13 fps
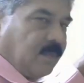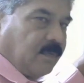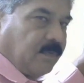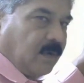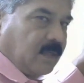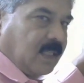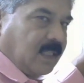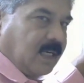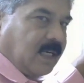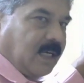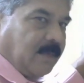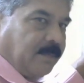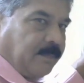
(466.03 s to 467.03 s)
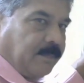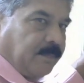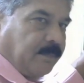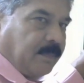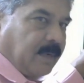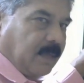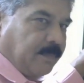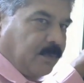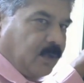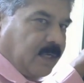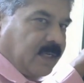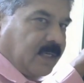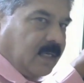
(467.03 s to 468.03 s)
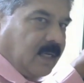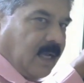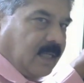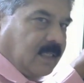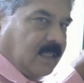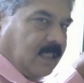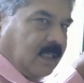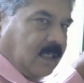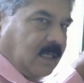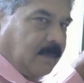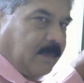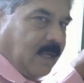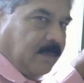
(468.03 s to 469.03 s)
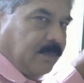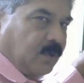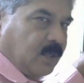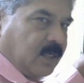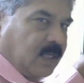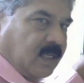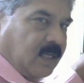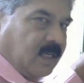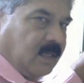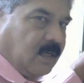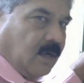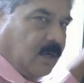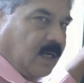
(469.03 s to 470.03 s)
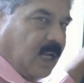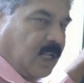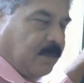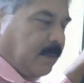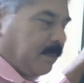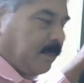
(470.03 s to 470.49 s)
for generator backup protection as a generator backup protection or transformer